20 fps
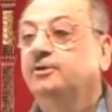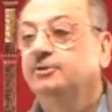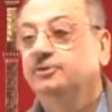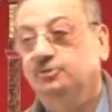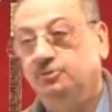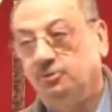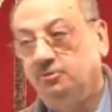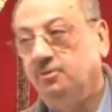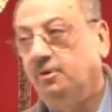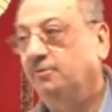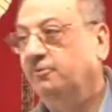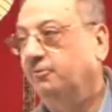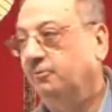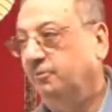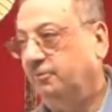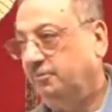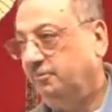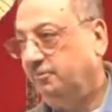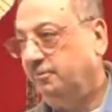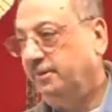2
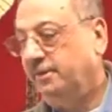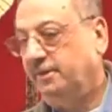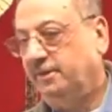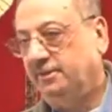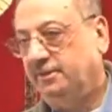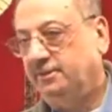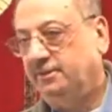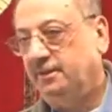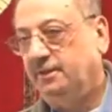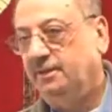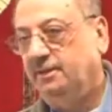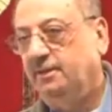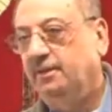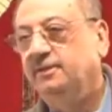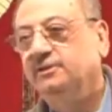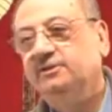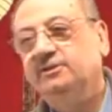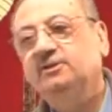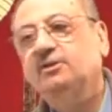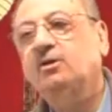maf'ūlun bihi. Huh?
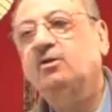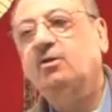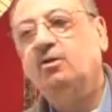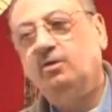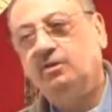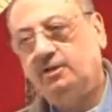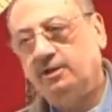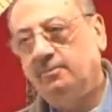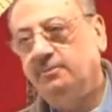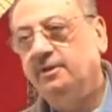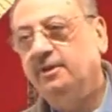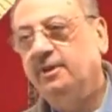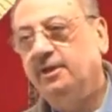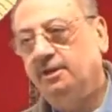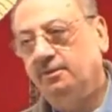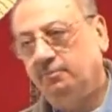These are all coming in